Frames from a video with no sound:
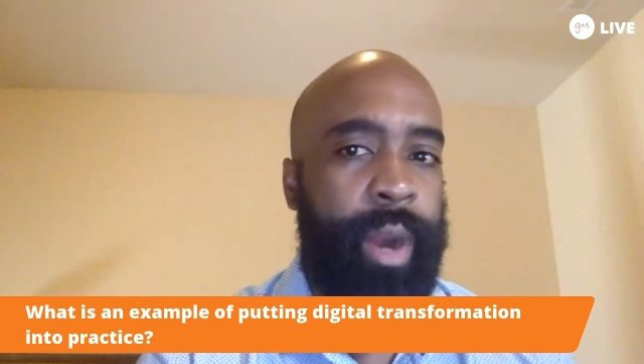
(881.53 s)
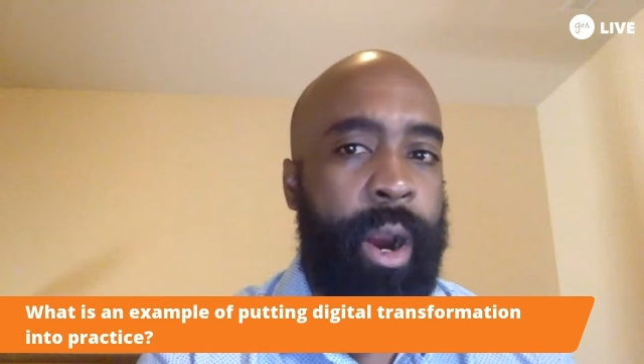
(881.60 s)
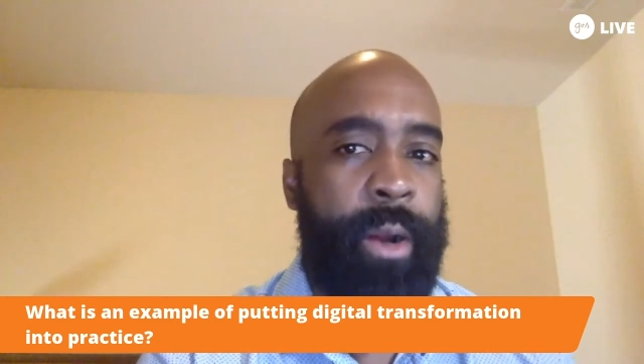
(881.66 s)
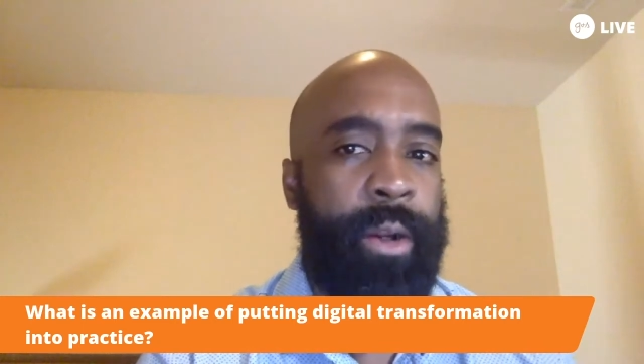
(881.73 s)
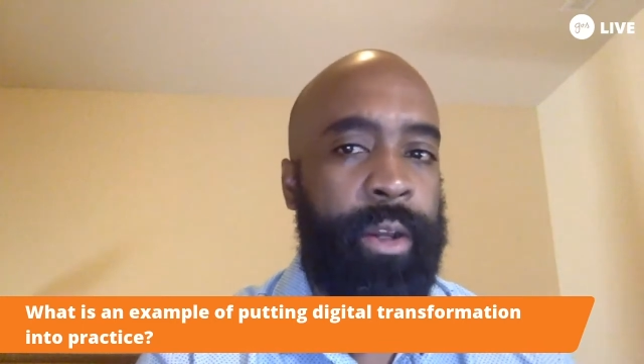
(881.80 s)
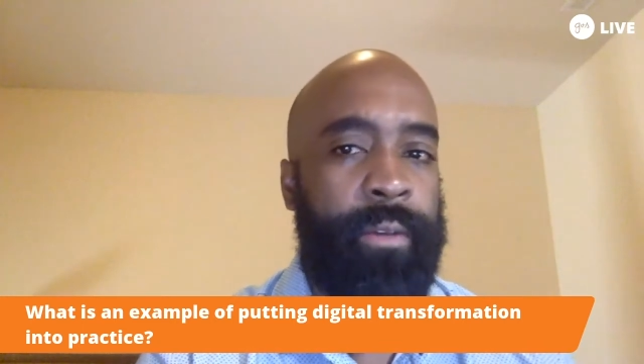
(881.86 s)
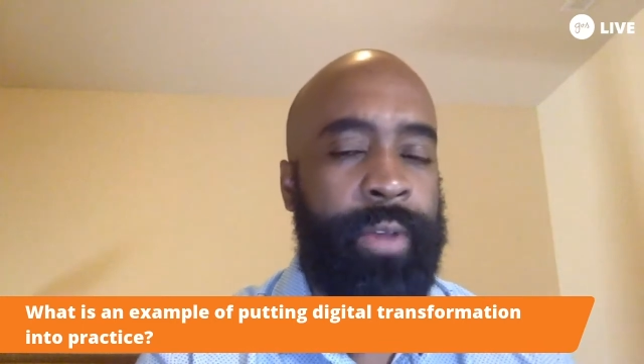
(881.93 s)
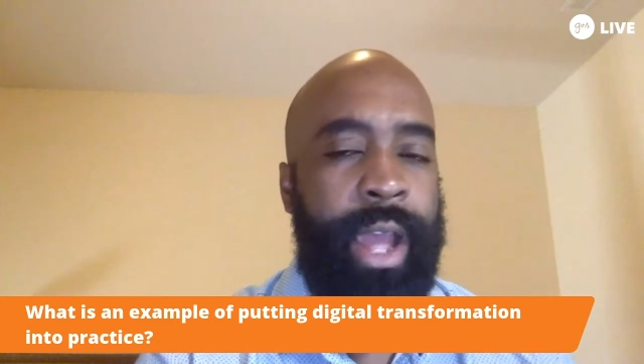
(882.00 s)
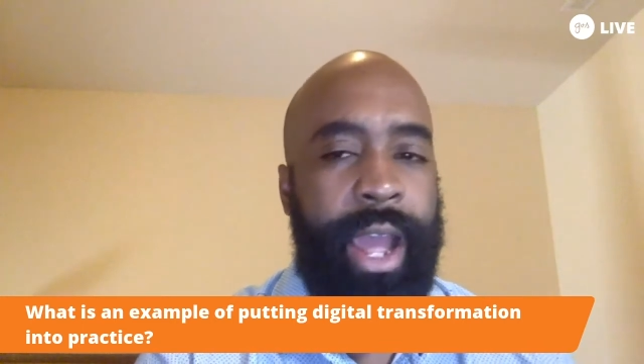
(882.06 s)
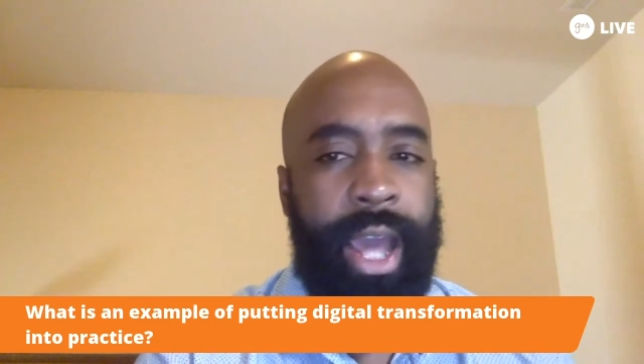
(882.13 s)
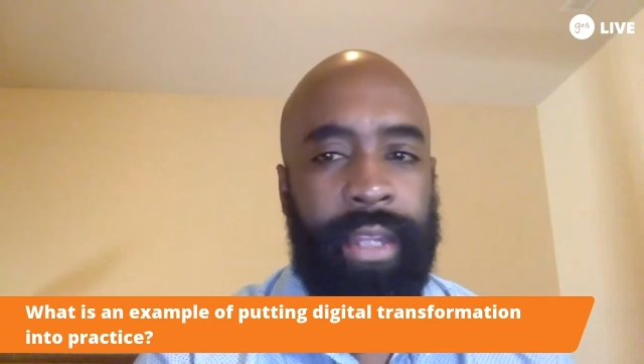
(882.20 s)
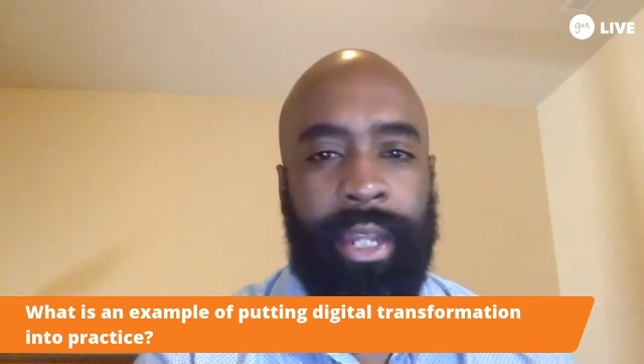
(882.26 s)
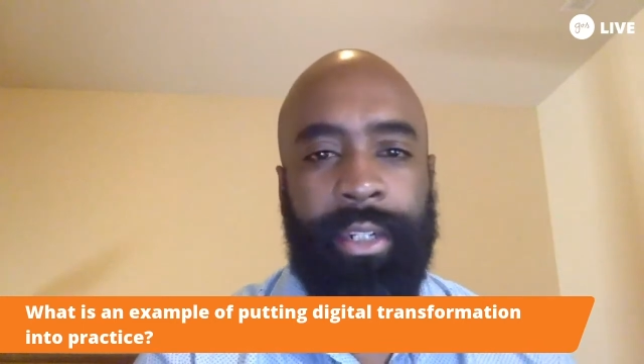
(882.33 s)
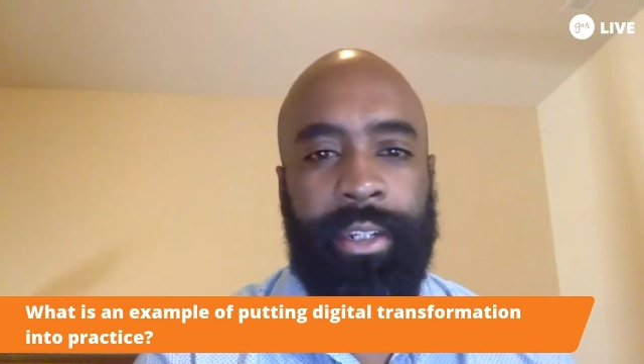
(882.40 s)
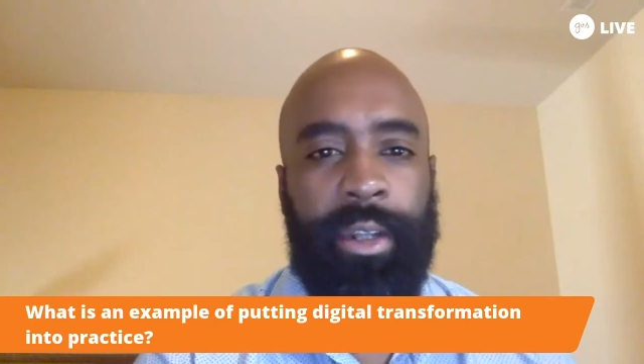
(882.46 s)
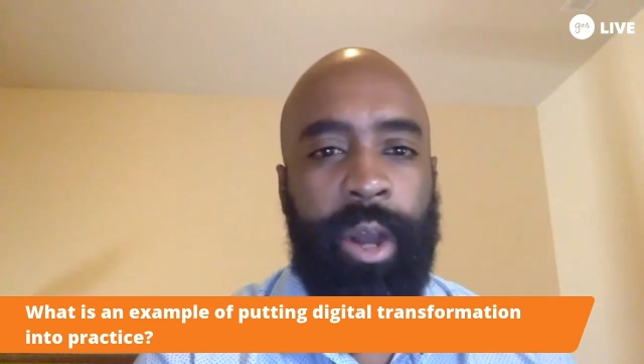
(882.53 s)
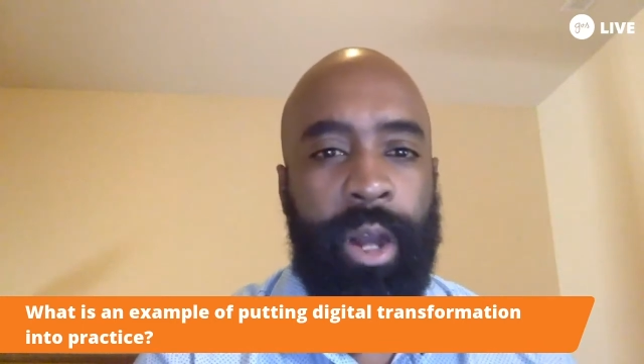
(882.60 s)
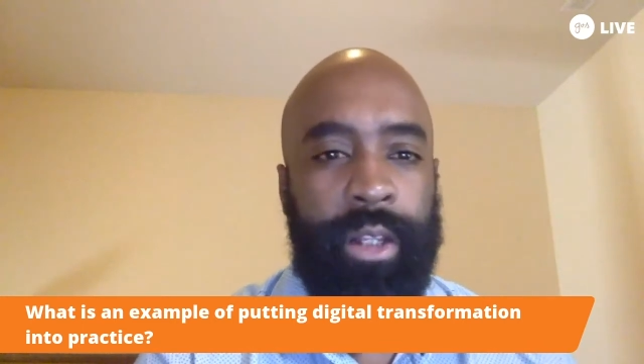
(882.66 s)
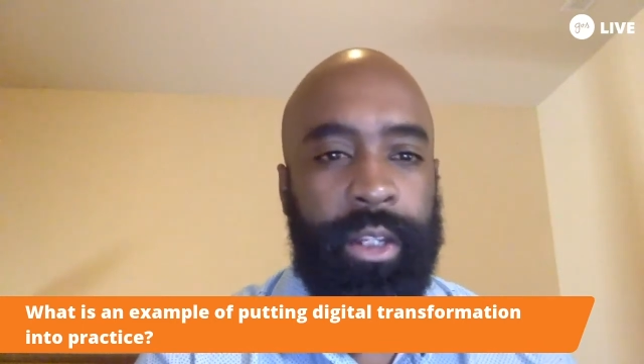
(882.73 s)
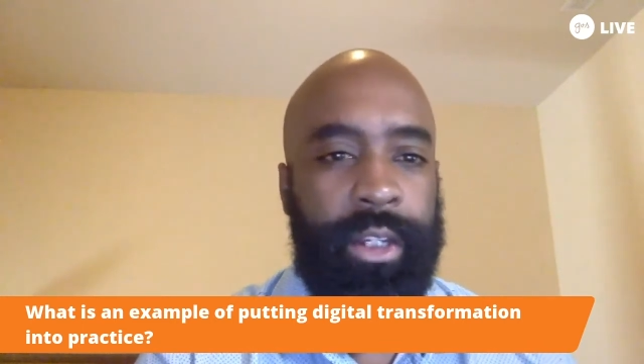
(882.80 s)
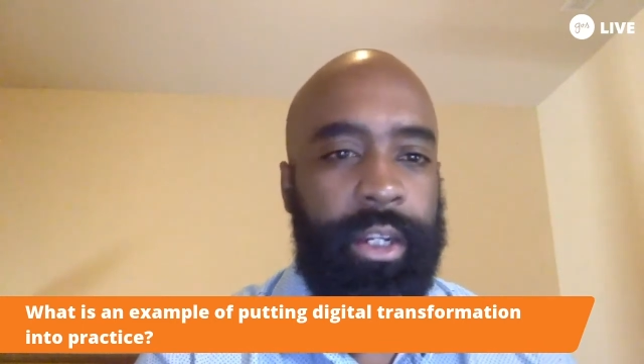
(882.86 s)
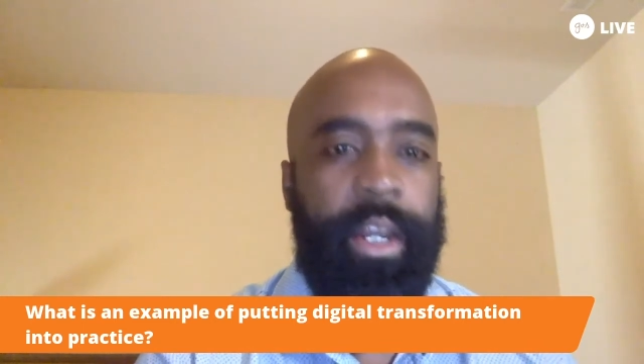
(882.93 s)
part of. I like to
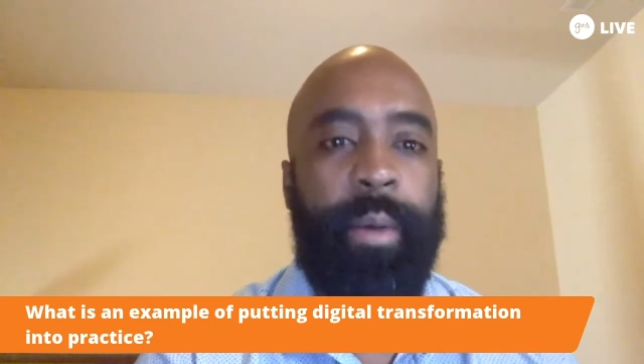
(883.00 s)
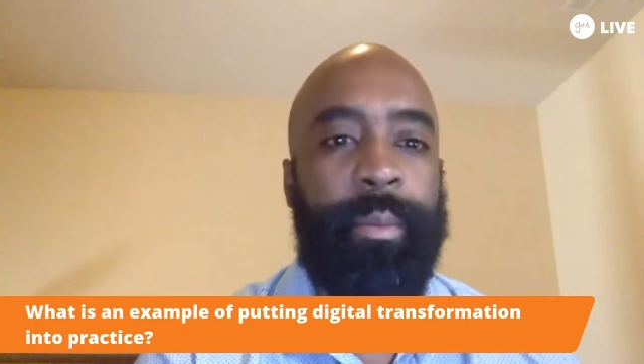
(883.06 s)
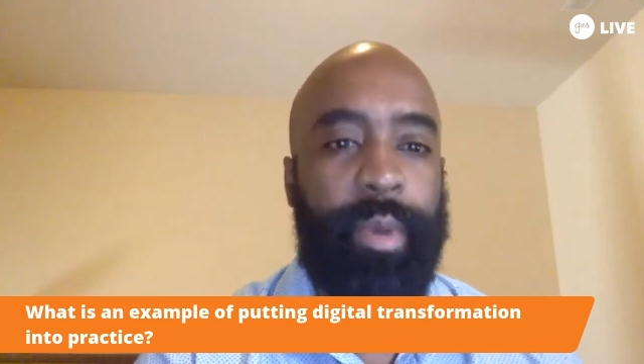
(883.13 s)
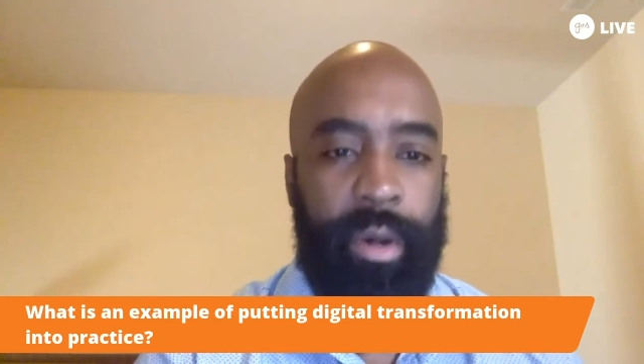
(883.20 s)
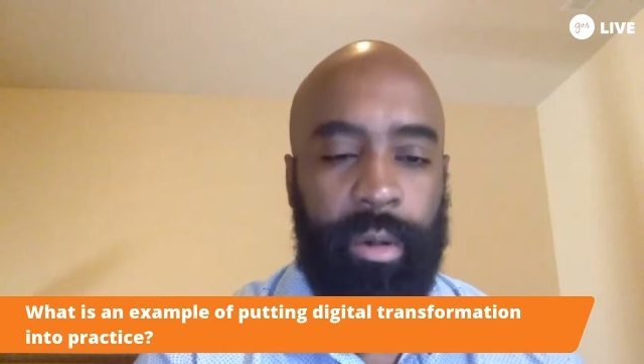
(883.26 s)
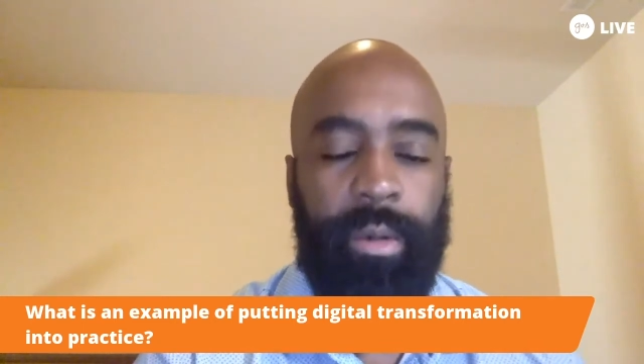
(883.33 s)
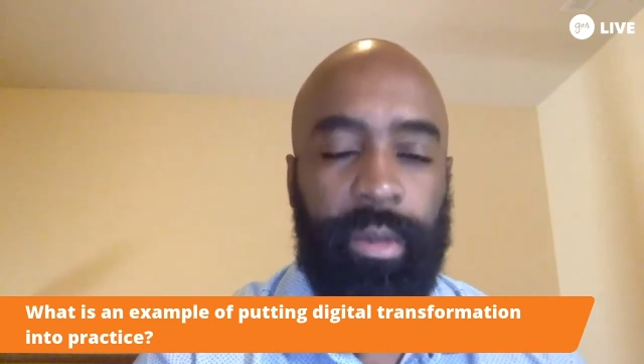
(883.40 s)
call it gumbo.